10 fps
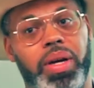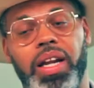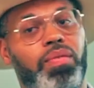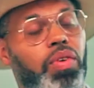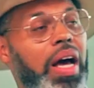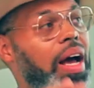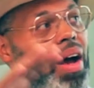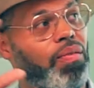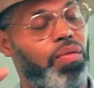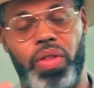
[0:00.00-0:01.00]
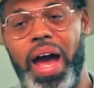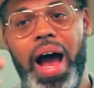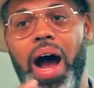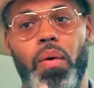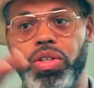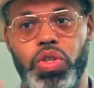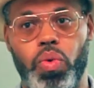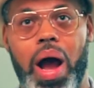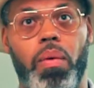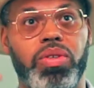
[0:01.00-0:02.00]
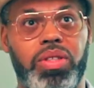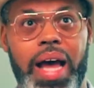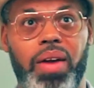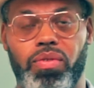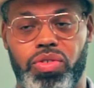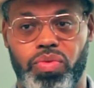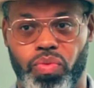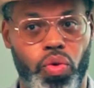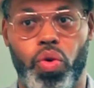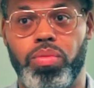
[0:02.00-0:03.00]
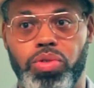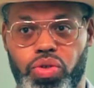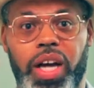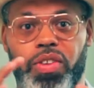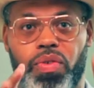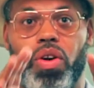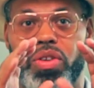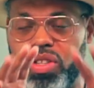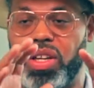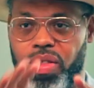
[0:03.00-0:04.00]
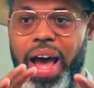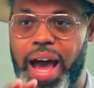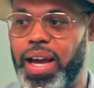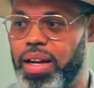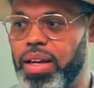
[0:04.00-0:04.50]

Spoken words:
And then for that hour, 2 hours, that room transfers to that.